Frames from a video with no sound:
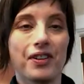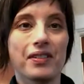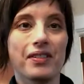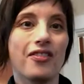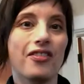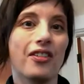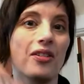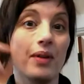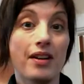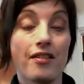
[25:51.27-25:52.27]
Fund. And
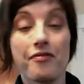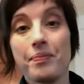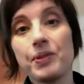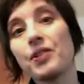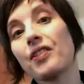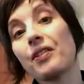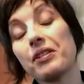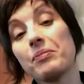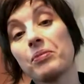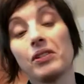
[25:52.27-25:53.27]
so if Puget
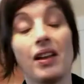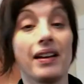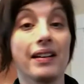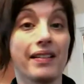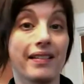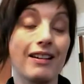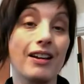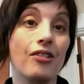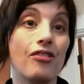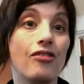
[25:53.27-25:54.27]
Soundkeeper Alliance
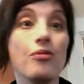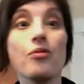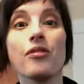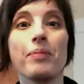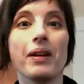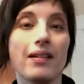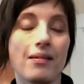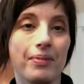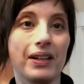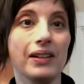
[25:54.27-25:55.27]
sues a big
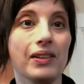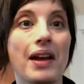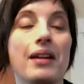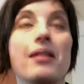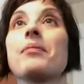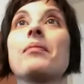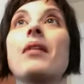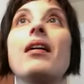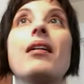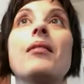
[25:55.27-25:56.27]
company like
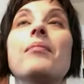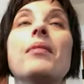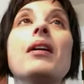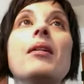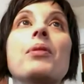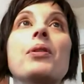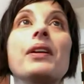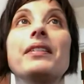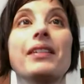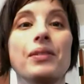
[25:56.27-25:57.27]

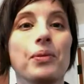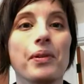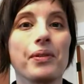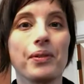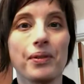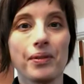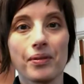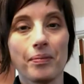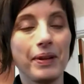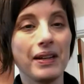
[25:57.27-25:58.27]
Burlington Northern
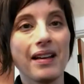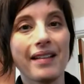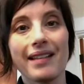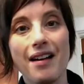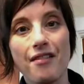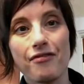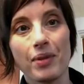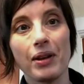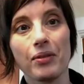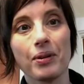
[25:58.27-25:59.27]
or BNSF
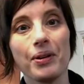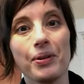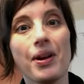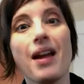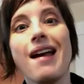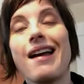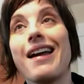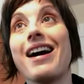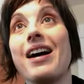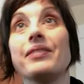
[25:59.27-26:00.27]
Railroad,
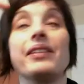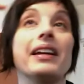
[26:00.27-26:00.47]
and